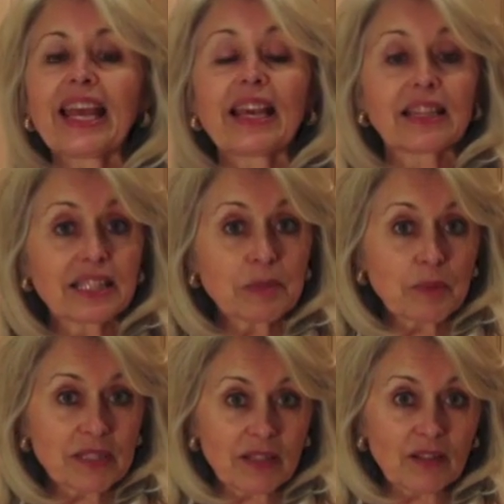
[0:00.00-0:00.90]
And this
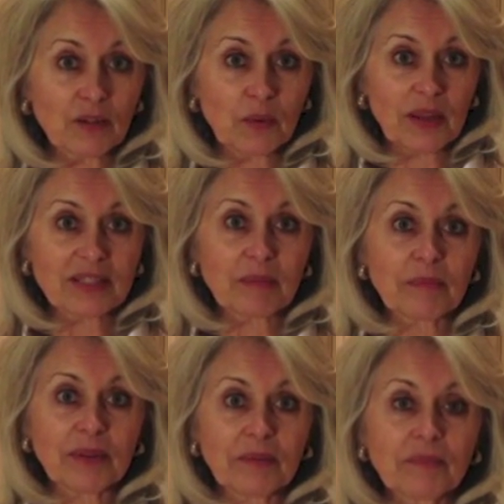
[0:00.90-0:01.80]
particular
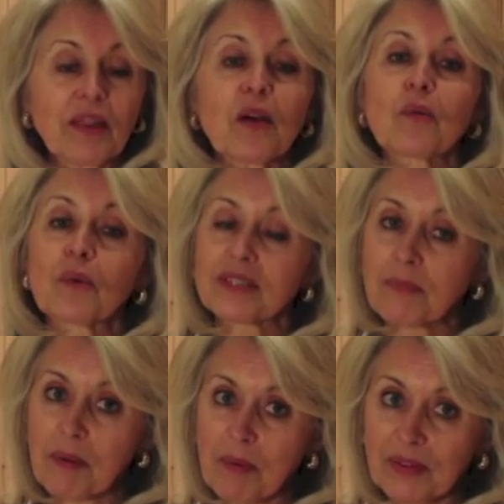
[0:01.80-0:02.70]
recipe was
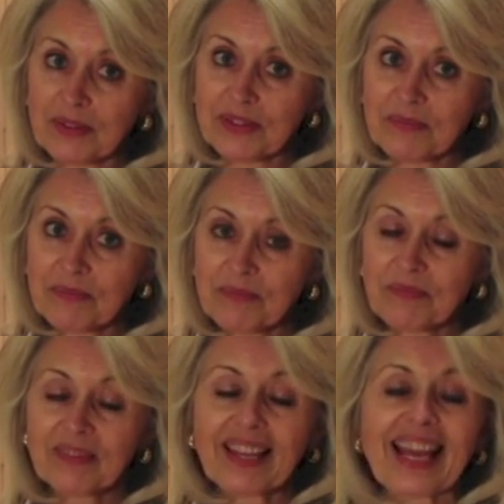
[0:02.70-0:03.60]
my mother's,
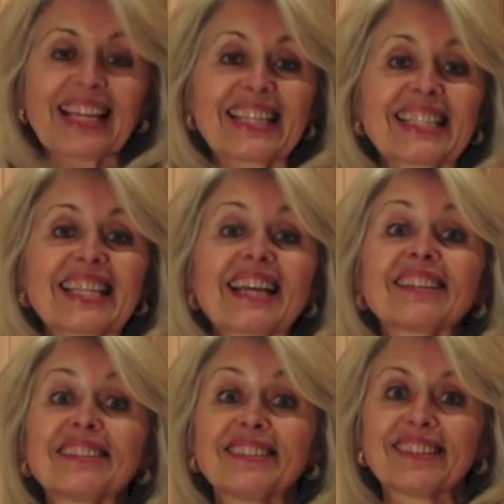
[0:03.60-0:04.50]
and it's
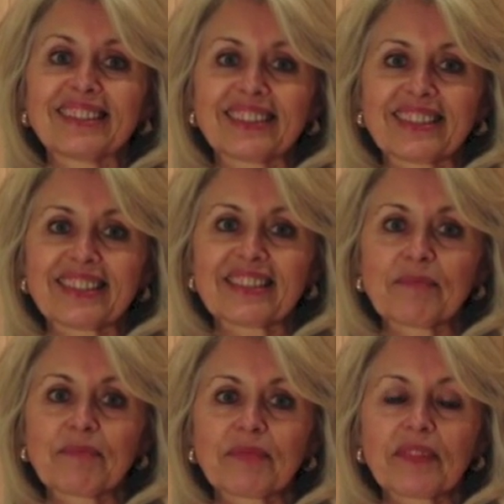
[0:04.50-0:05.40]
delicious.
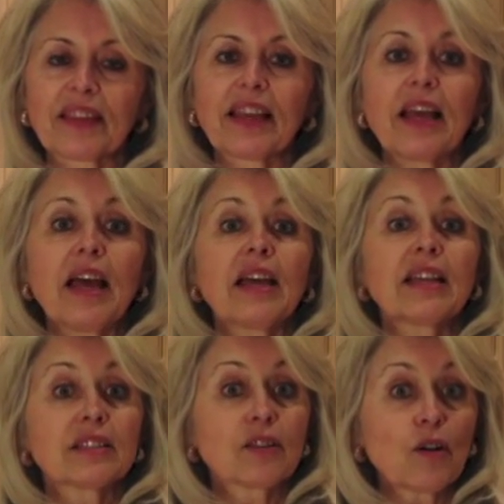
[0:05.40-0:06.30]

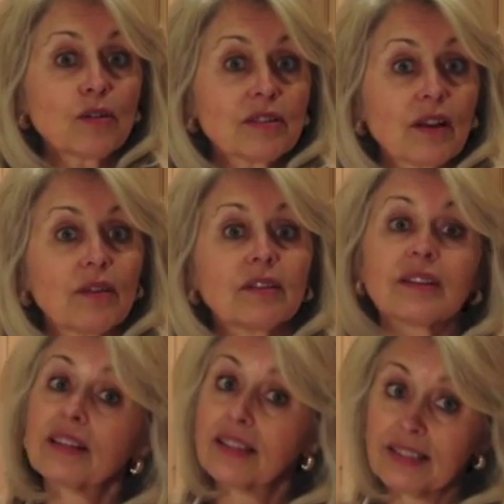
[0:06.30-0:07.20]
It's also
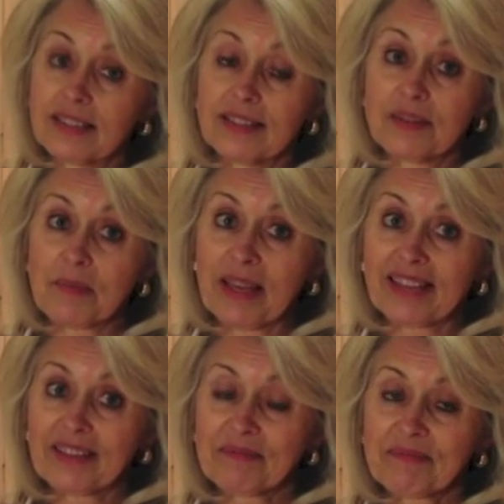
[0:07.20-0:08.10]
easy to make.
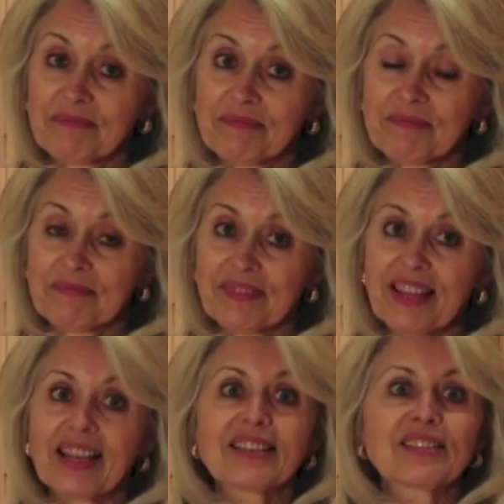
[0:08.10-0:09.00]

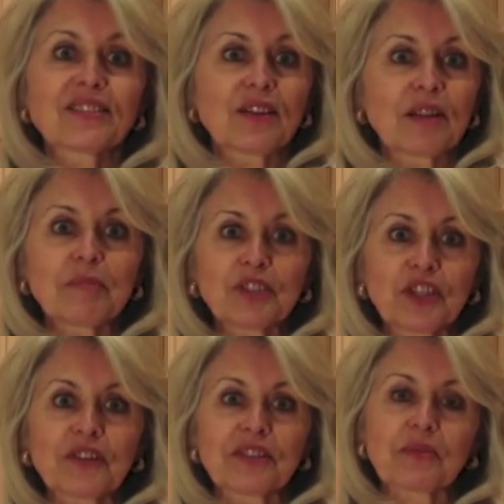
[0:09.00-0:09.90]
So let me
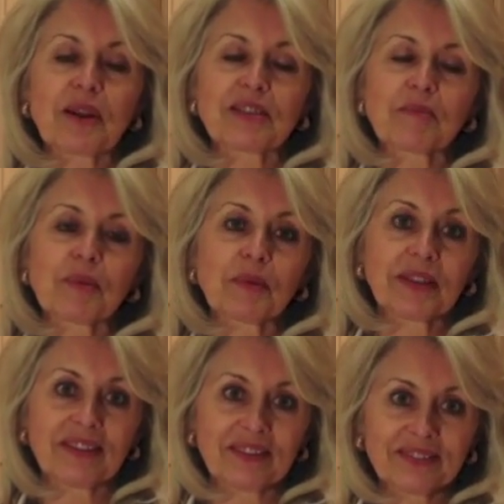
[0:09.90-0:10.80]
share this recipe
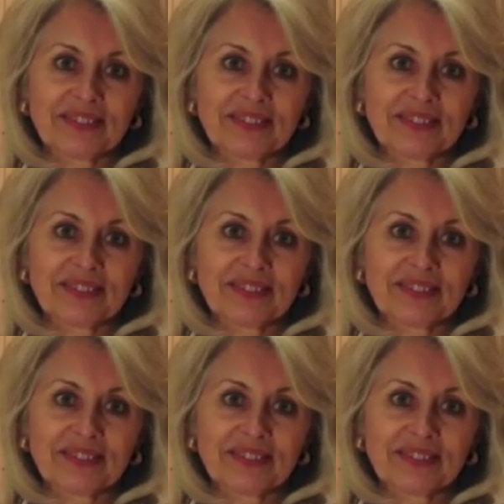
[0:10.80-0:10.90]
with you.